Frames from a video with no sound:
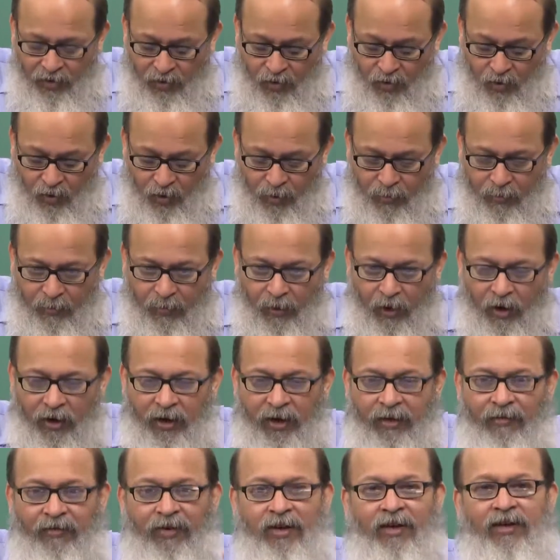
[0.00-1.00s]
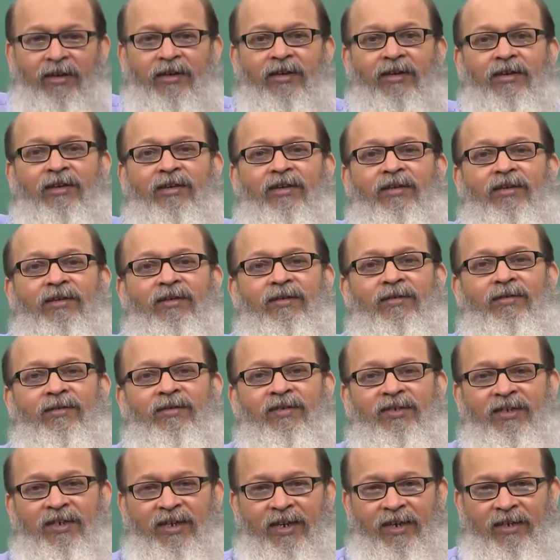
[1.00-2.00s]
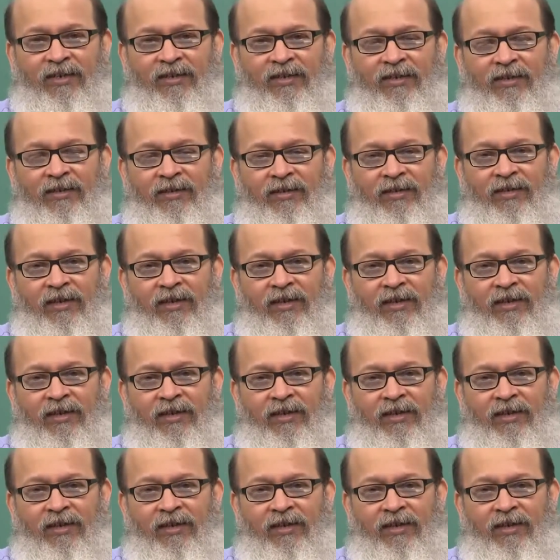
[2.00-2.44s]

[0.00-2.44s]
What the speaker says: whole body will react.